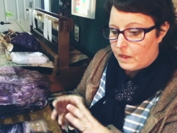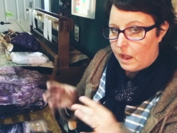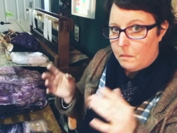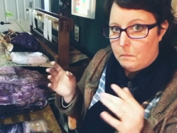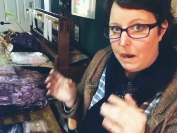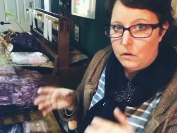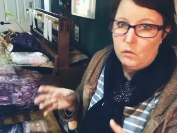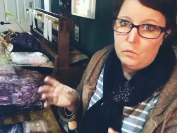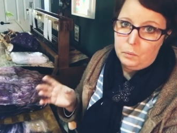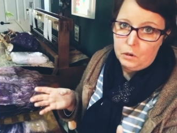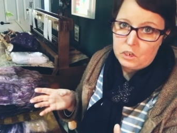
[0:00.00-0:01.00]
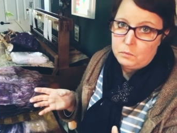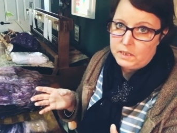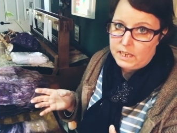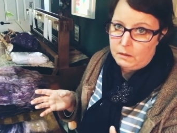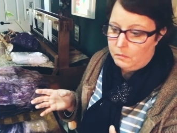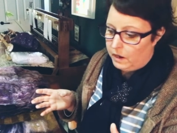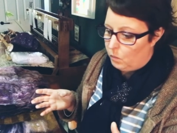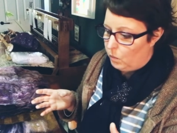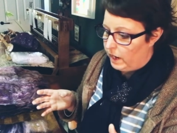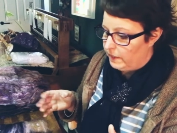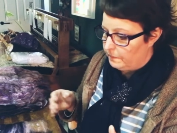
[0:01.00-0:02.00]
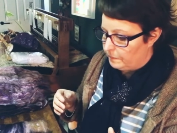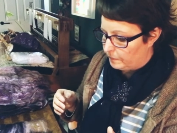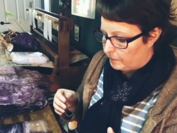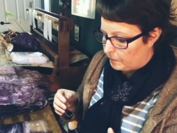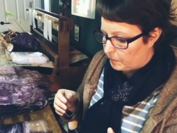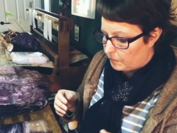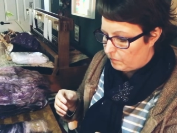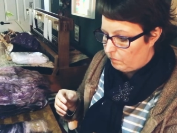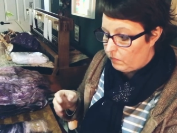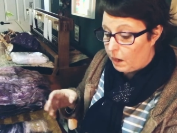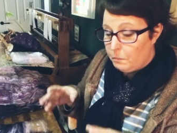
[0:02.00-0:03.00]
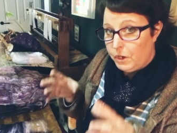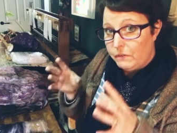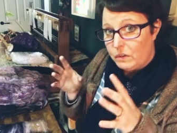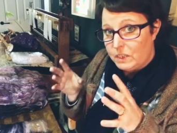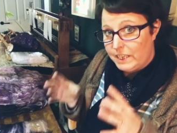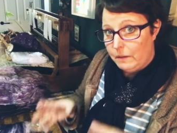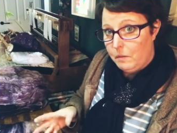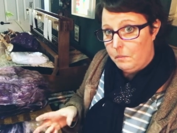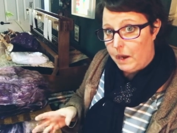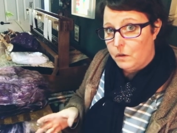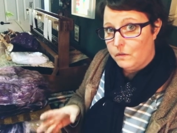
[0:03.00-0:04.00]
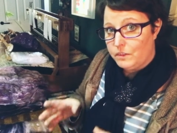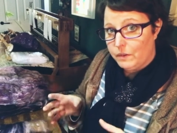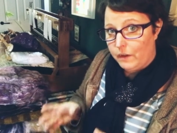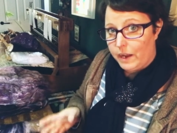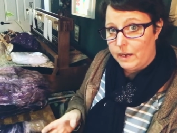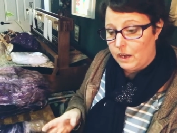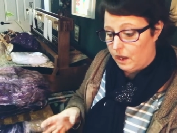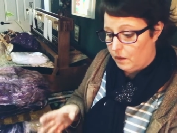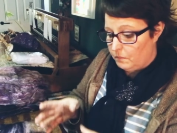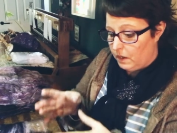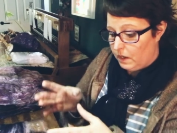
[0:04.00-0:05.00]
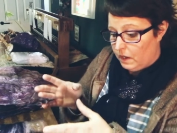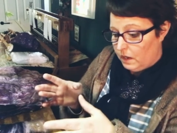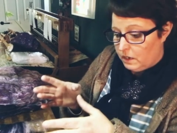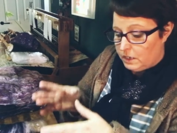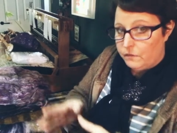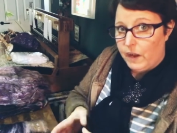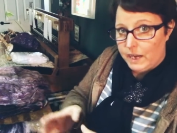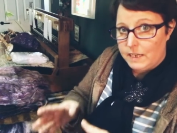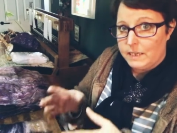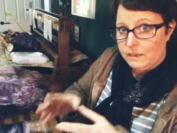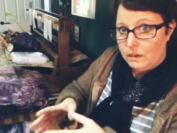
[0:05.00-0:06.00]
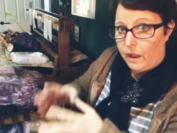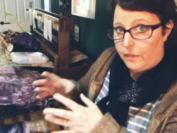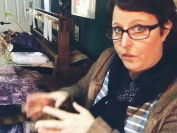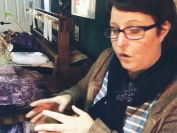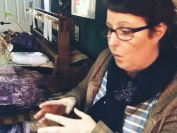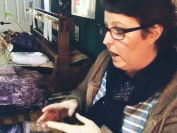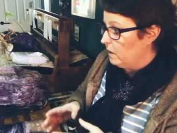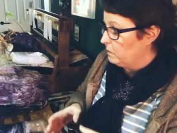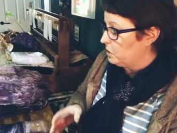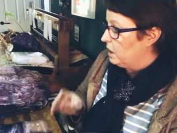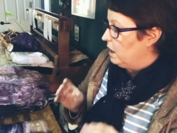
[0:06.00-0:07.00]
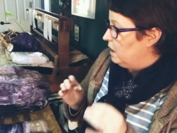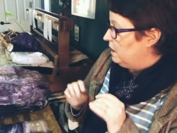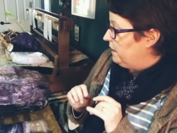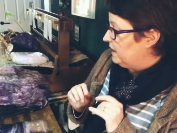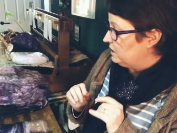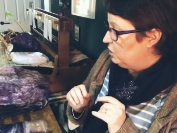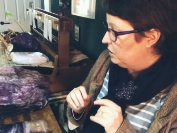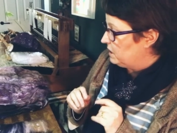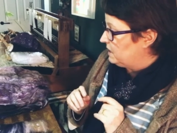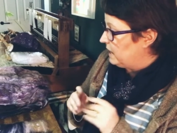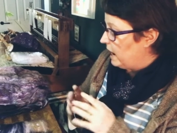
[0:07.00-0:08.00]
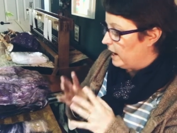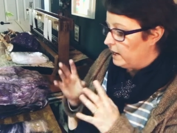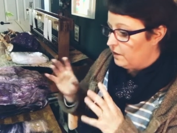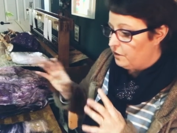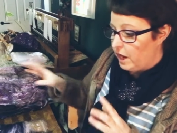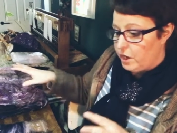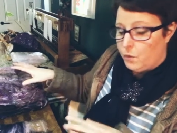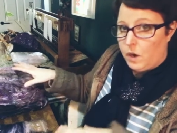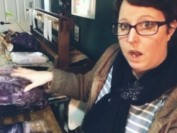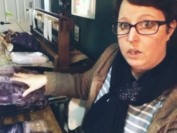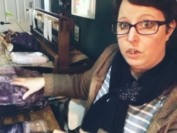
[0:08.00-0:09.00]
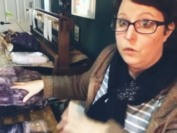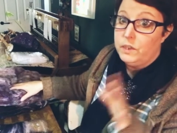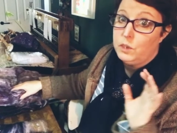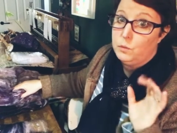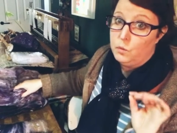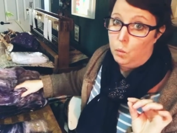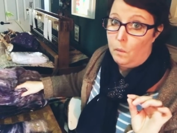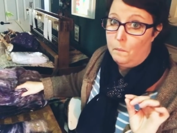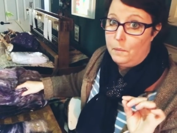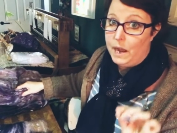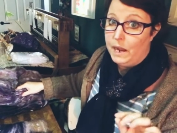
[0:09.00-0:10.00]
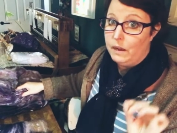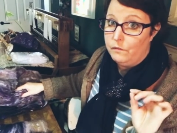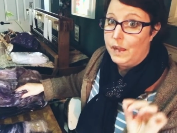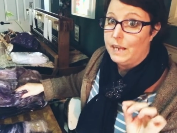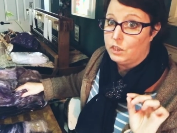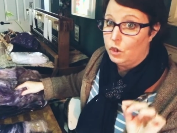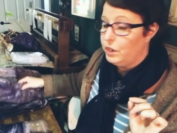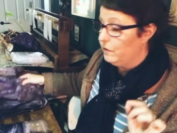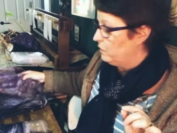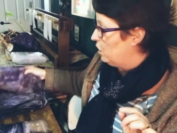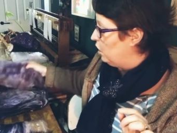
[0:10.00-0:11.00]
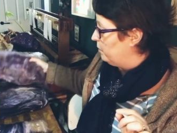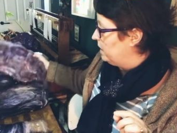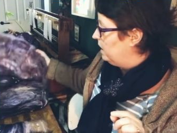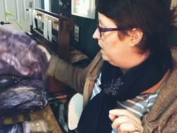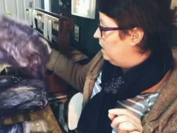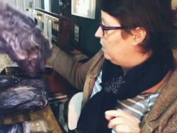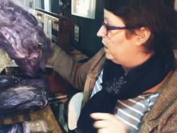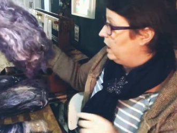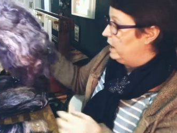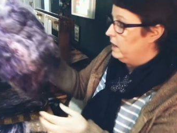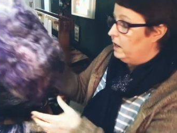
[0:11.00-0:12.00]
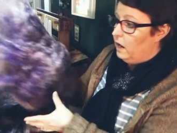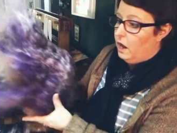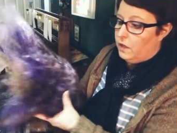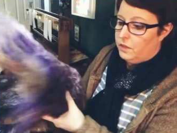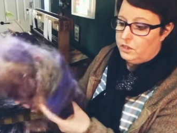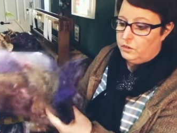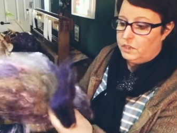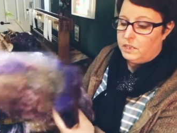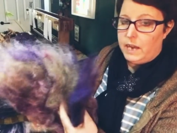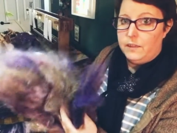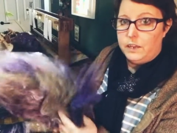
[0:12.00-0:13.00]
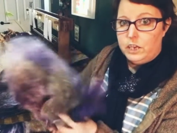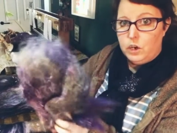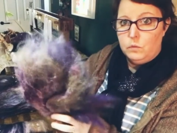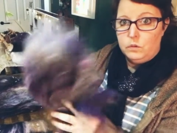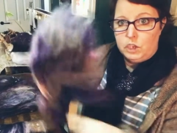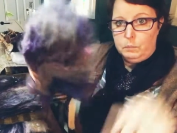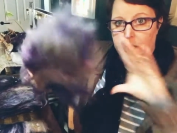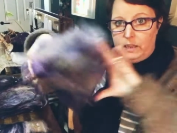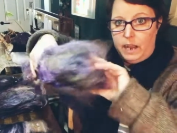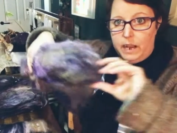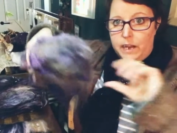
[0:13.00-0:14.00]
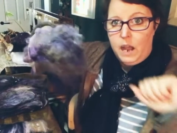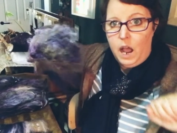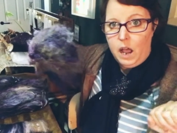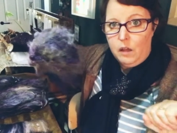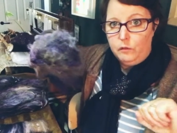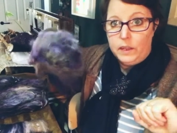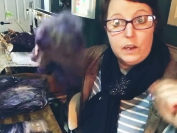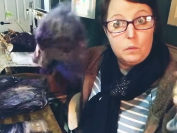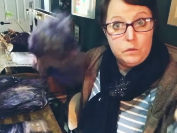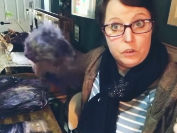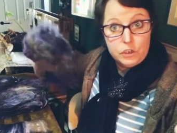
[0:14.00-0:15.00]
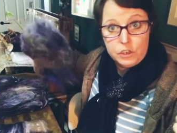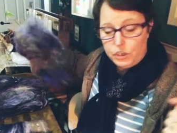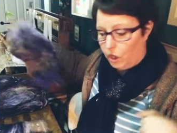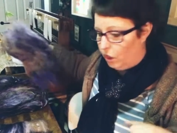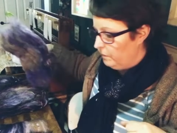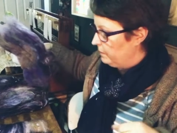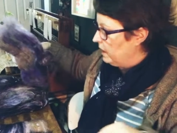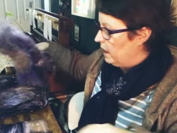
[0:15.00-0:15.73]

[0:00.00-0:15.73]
amount, approximate same amount of weight, but you've got the same amount of divide, um, dividing throughout. Now that's not to say that you can't do this with one batt if that's all you've got, okay? There's nothing to say that you don't split that in half like we've just done,